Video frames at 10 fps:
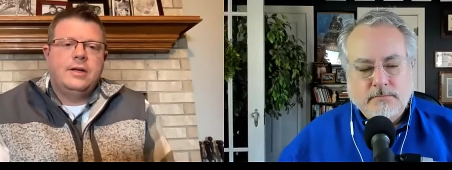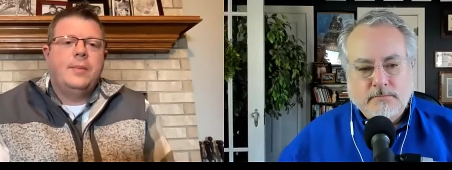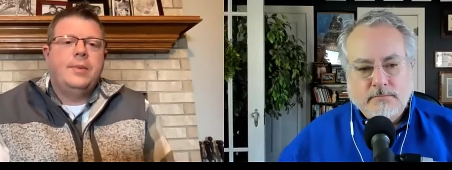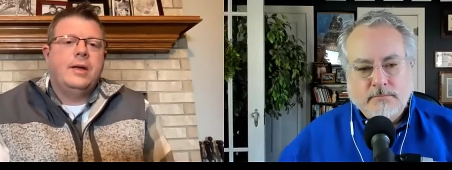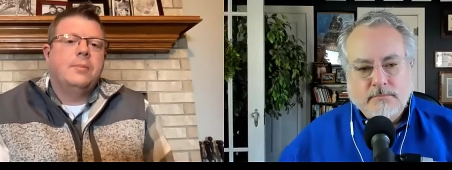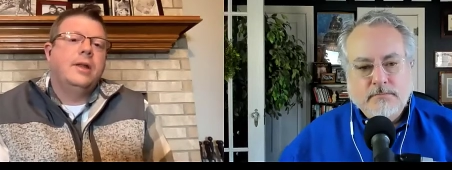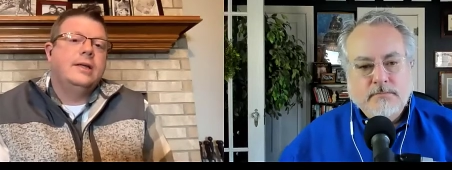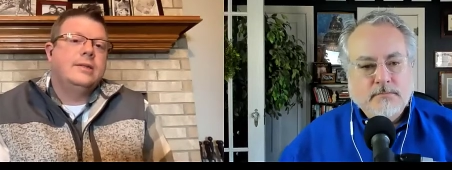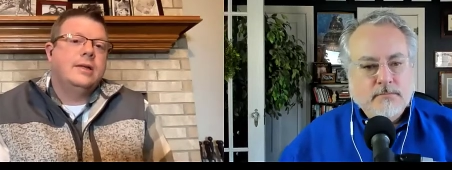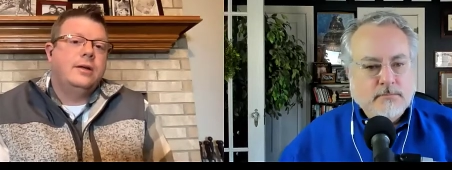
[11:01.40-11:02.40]
Speaker 1: be
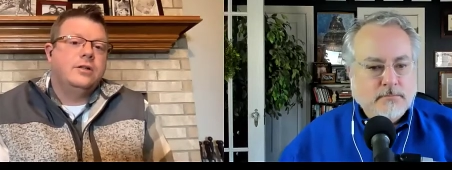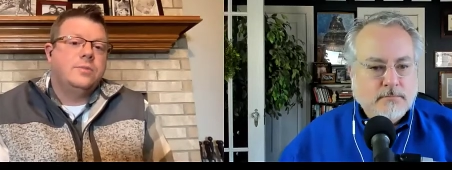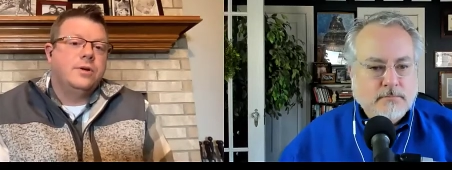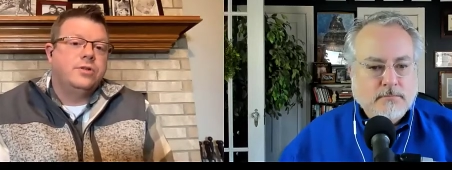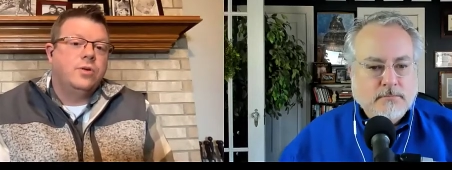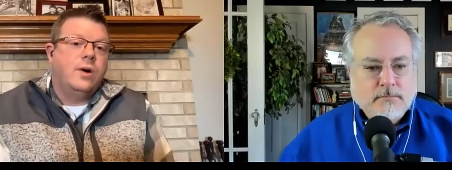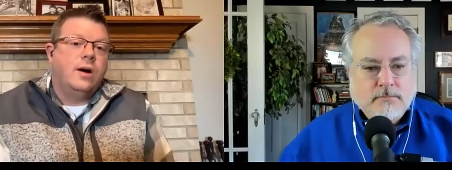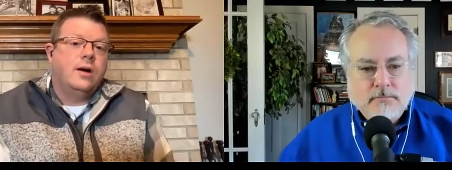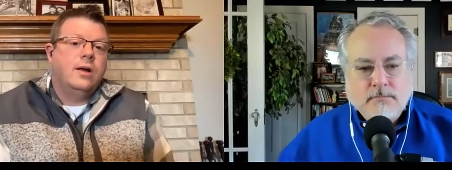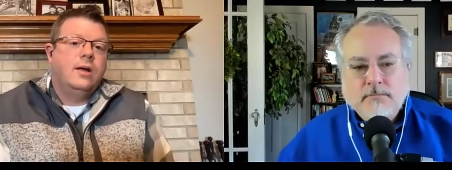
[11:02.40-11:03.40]
complacent in your spiritual
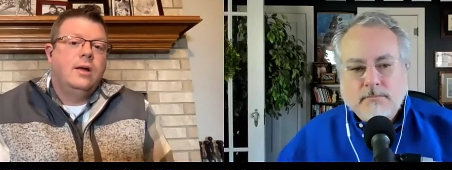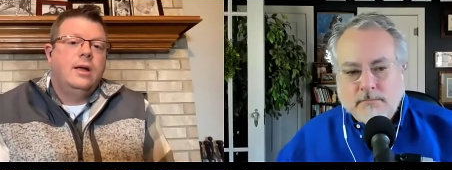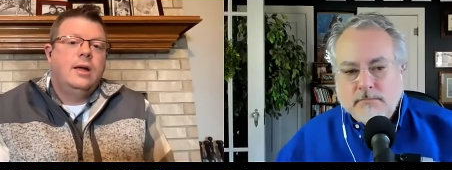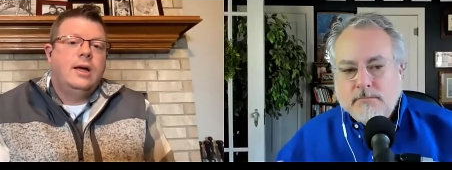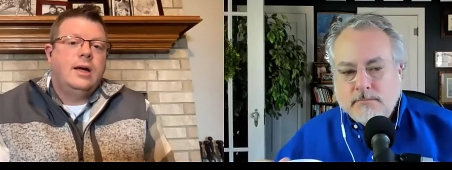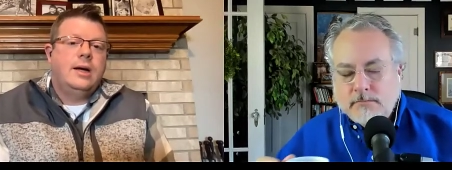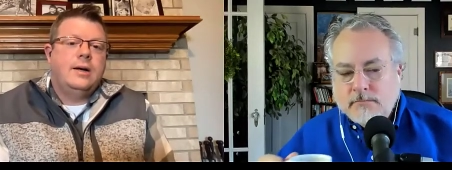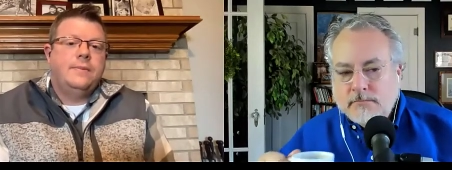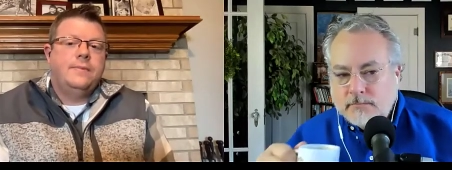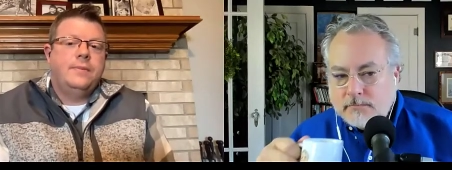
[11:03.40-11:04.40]
walk.
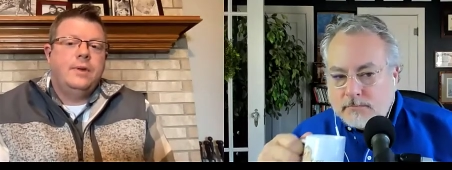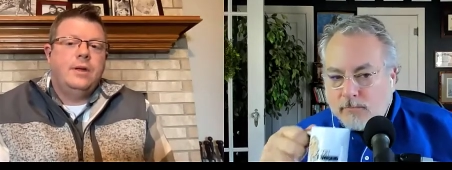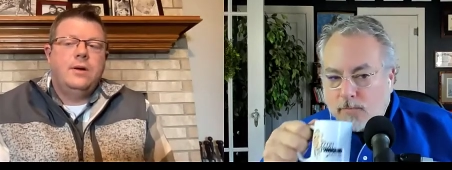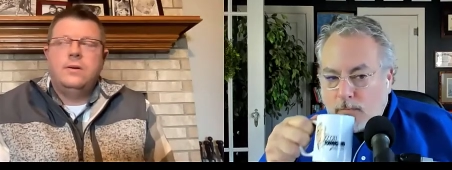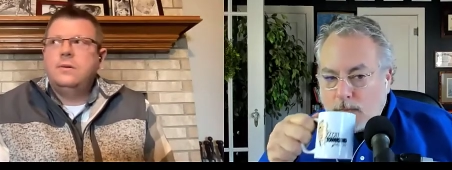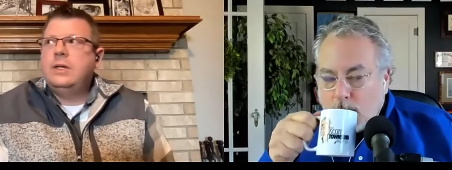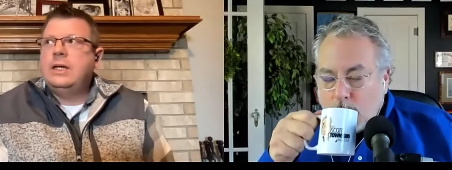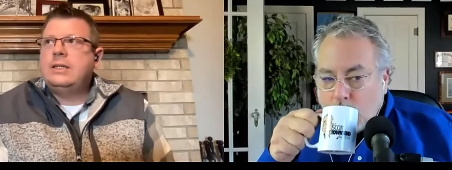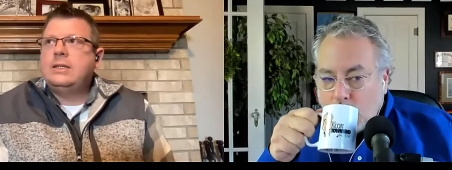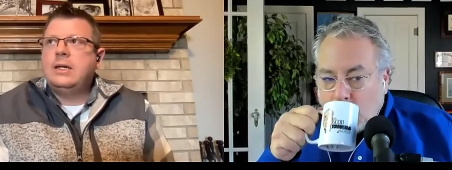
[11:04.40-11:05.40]
You know,
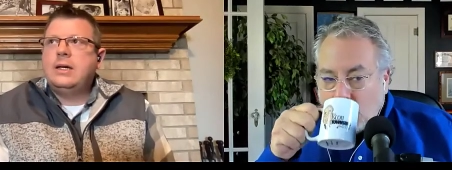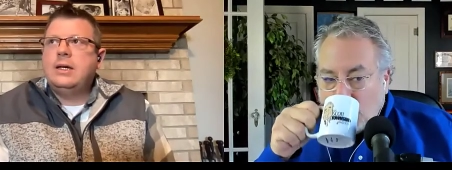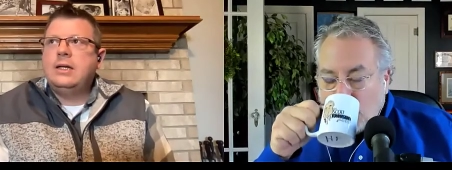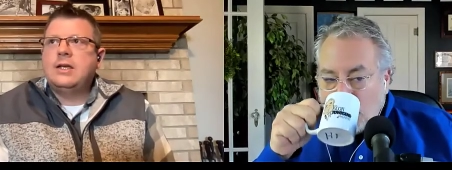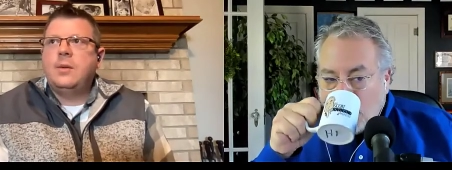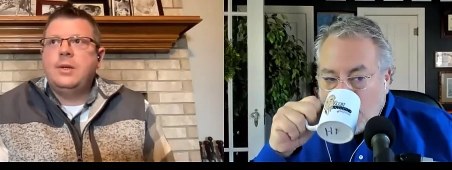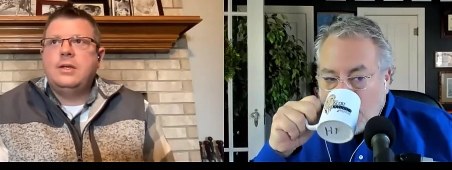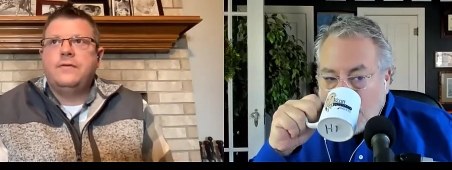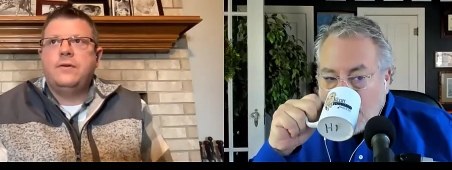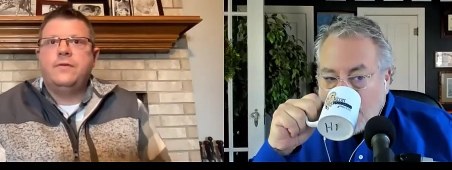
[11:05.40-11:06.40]
it's going to be
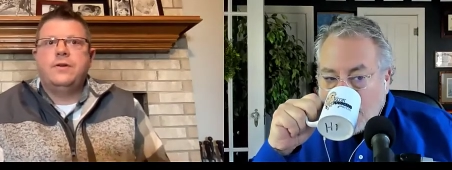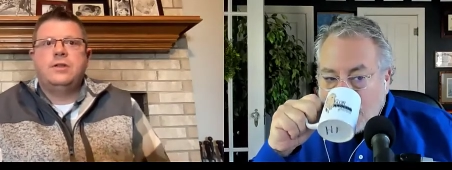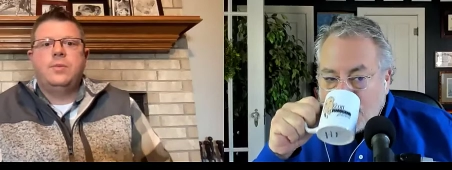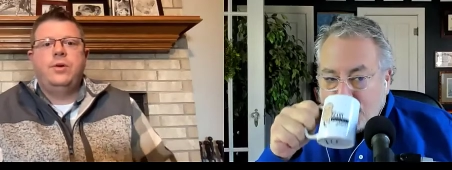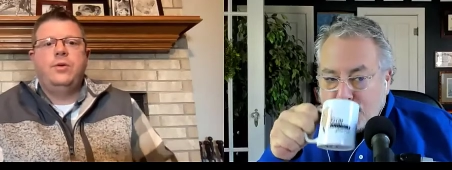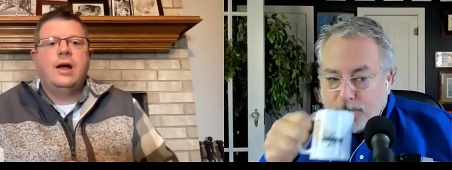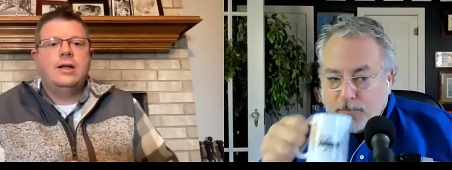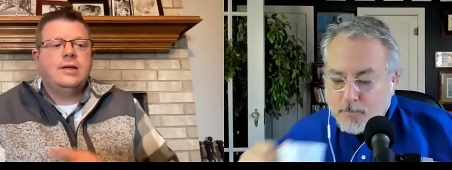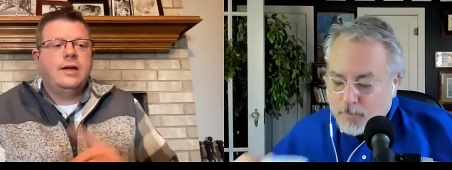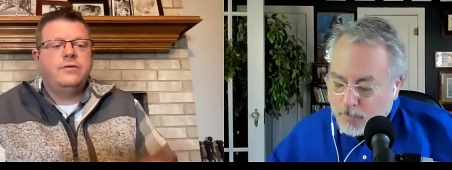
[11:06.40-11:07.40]
different for someone who
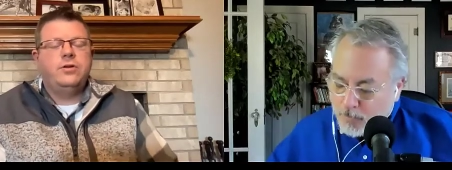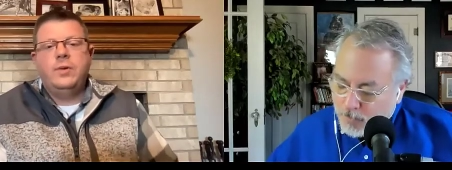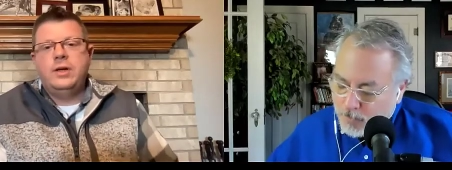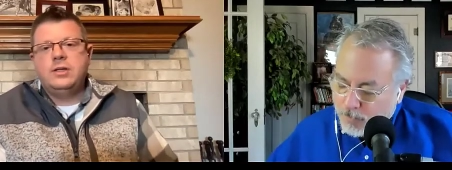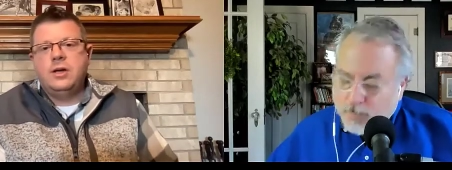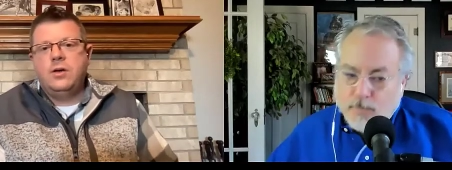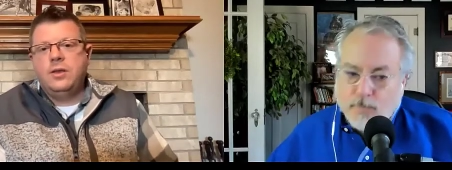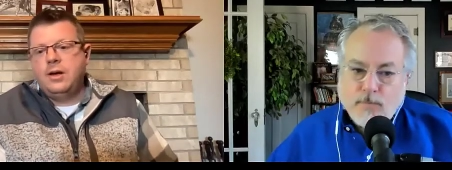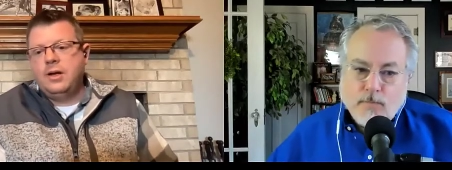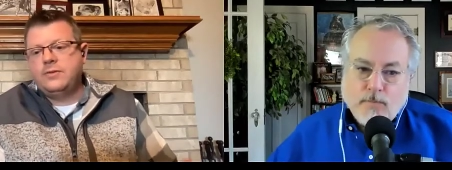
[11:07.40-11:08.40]
got saved 2 weeks ago
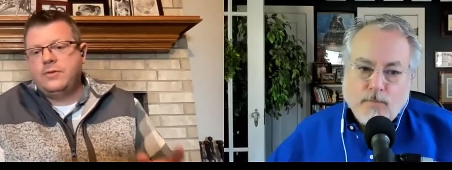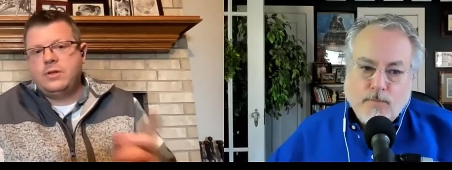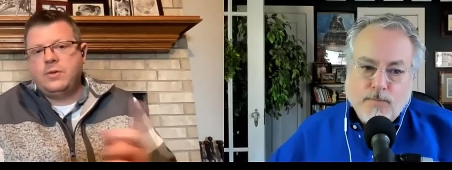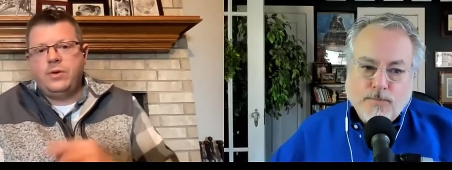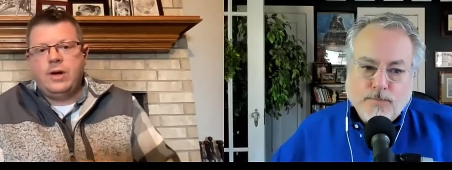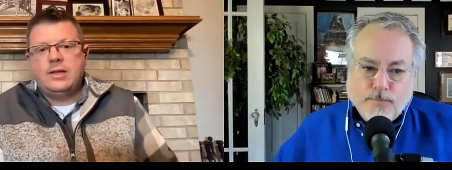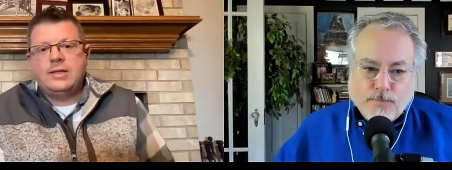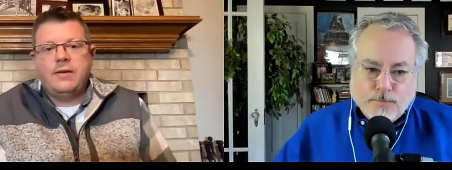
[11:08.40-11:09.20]
than it is for someone who got